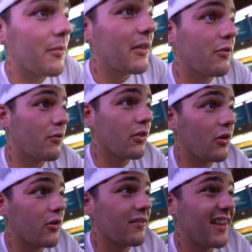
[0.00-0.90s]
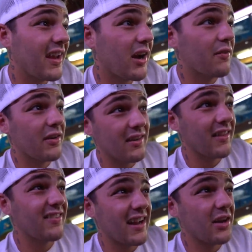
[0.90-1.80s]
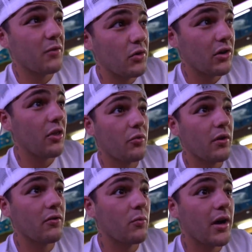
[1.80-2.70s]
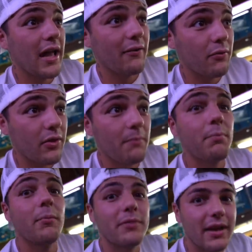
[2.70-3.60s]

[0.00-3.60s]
that these are really hard to take care of, and that's kind of another reason why I haven't really bumped